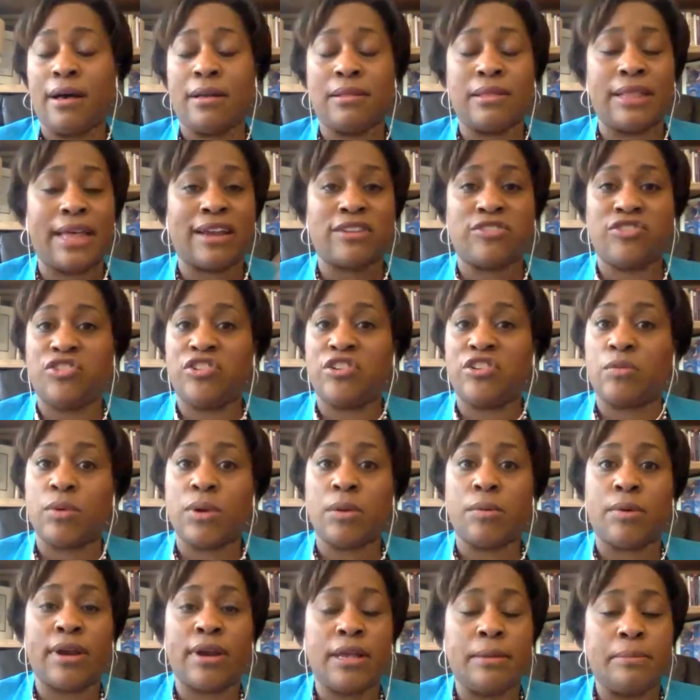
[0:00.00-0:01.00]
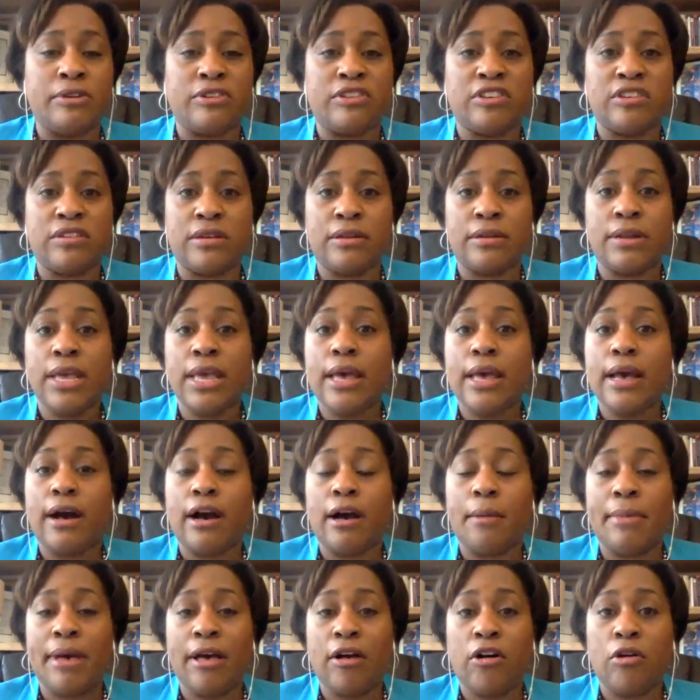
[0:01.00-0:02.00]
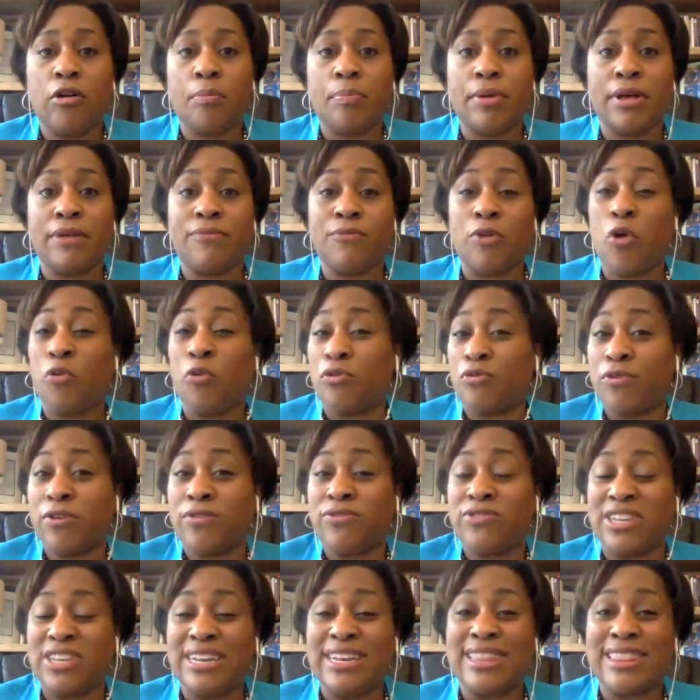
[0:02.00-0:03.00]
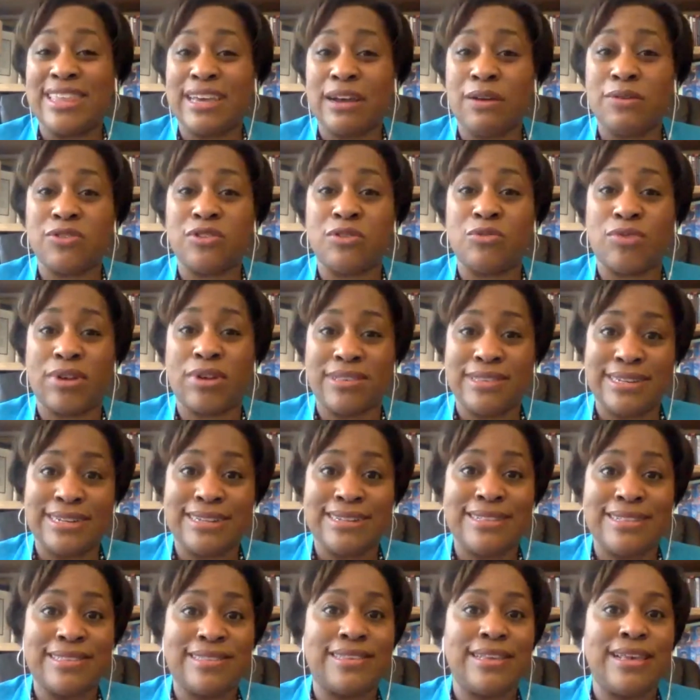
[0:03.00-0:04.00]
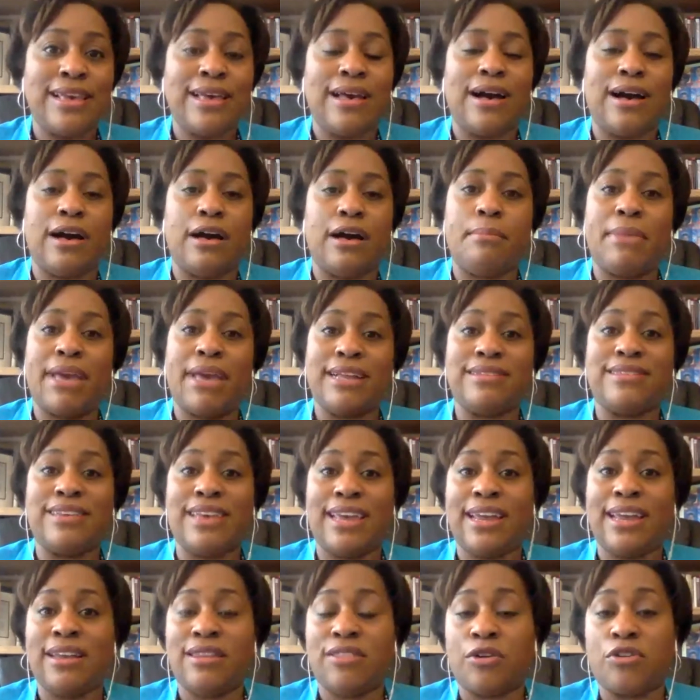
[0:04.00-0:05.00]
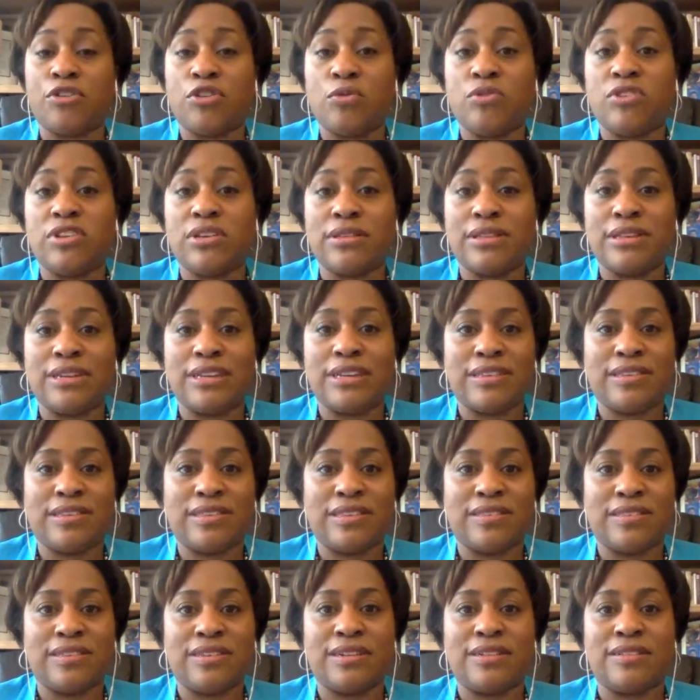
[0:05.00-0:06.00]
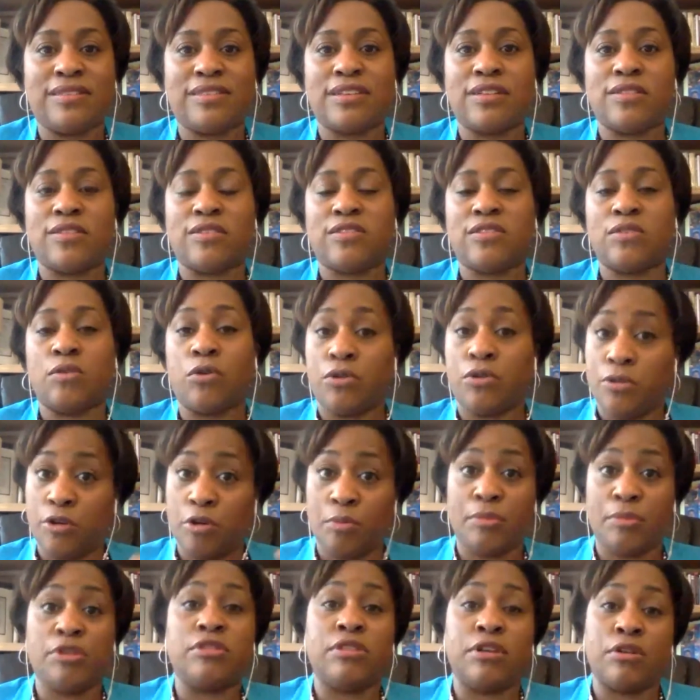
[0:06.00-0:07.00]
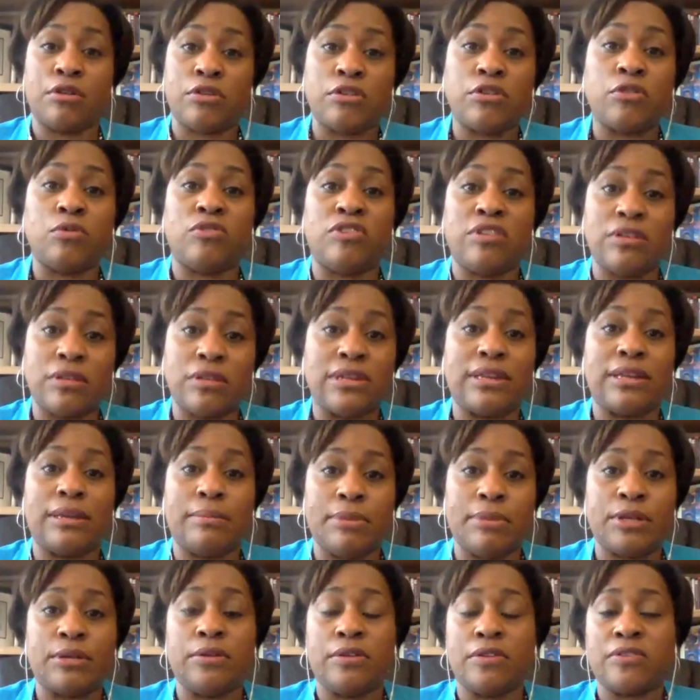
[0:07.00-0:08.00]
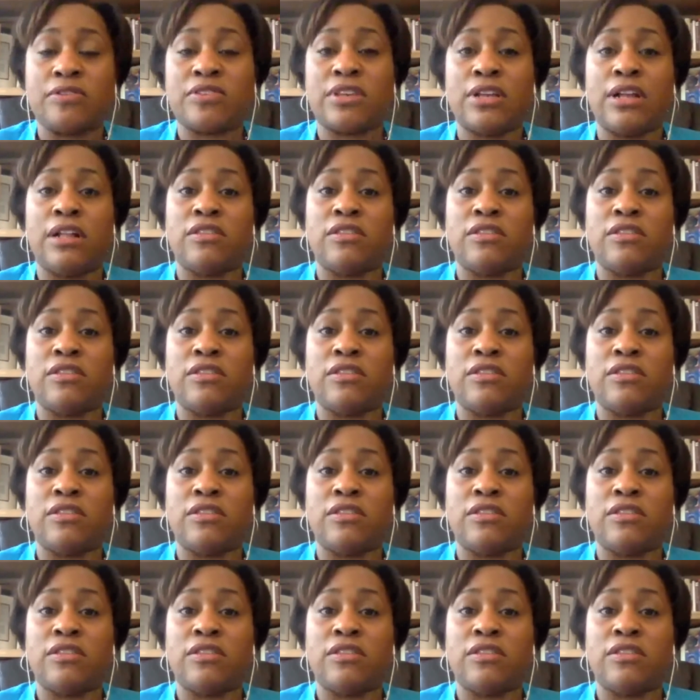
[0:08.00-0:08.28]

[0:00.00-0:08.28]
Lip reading: Last year, we were able to help over 15,000 residents maintain their utility assistance or their utility bills.